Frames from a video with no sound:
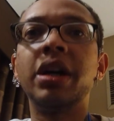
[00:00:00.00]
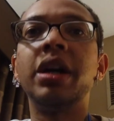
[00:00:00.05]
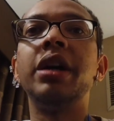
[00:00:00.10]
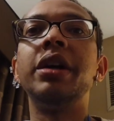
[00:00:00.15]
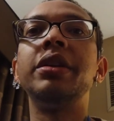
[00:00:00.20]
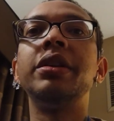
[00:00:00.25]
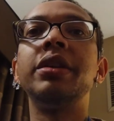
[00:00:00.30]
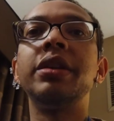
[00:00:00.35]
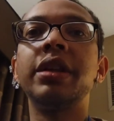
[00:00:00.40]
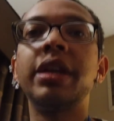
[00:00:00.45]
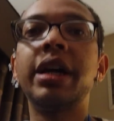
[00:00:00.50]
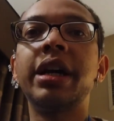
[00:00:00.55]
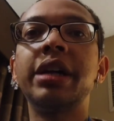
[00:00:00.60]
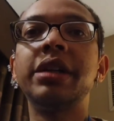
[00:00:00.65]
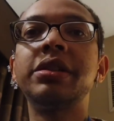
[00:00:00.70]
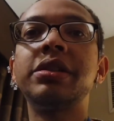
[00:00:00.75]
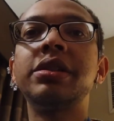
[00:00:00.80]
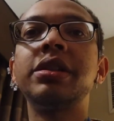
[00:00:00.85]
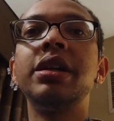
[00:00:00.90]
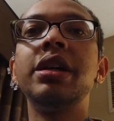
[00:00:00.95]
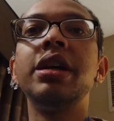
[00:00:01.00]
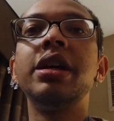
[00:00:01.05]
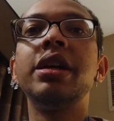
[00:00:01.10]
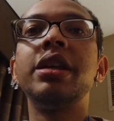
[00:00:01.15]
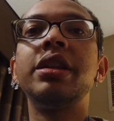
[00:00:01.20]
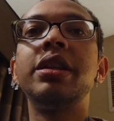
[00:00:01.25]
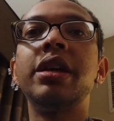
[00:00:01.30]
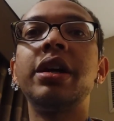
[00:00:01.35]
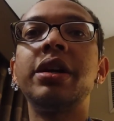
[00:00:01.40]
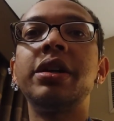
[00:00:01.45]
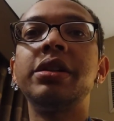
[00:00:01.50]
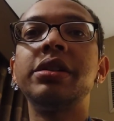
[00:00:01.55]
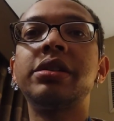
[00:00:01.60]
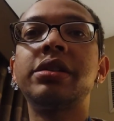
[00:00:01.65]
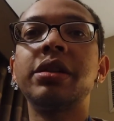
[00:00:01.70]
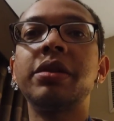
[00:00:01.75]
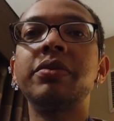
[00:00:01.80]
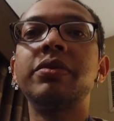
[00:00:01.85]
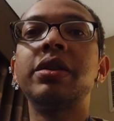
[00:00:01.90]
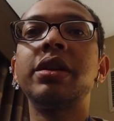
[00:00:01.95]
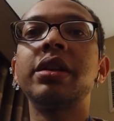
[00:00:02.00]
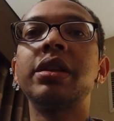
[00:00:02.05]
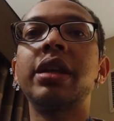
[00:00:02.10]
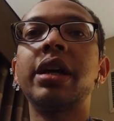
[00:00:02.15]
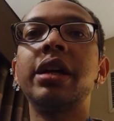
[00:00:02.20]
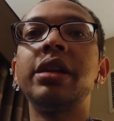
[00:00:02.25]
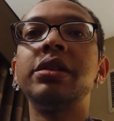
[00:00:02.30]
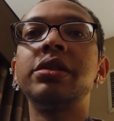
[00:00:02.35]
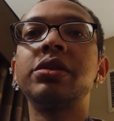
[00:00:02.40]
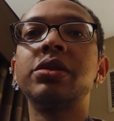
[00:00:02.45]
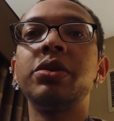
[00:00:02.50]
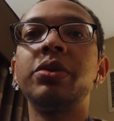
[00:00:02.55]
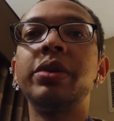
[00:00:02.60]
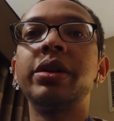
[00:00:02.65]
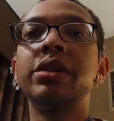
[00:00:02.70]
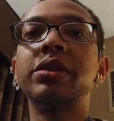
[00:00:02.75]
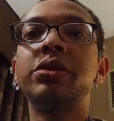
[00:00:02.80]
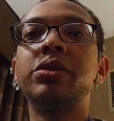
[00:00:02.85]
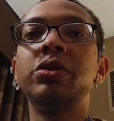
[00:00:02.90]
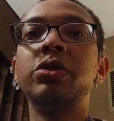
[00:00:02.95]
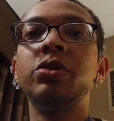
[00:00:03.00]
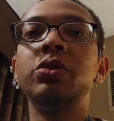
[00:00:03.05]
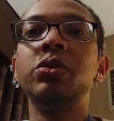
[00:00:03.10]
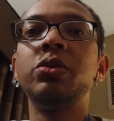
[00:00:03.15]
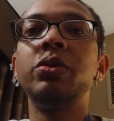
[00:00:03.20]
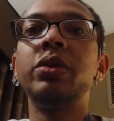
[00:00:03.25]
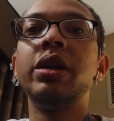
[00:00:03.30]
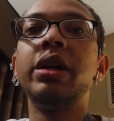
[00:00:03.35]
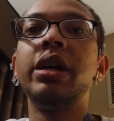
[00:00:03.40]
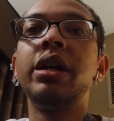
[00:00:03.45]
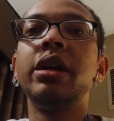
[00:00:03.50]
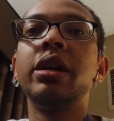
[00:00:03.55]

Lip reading: unless there is something that is going to